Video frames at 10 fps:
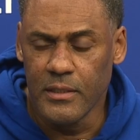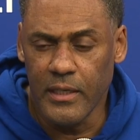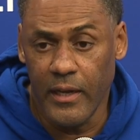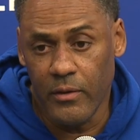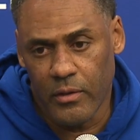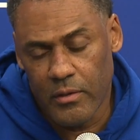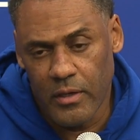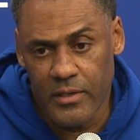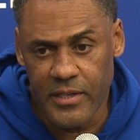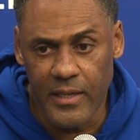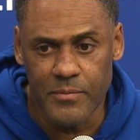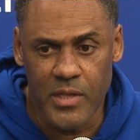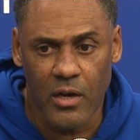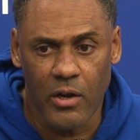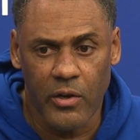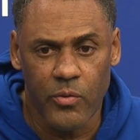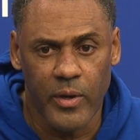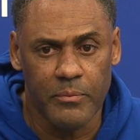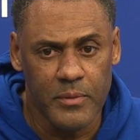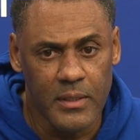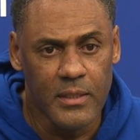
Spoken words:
And the teams that are equipped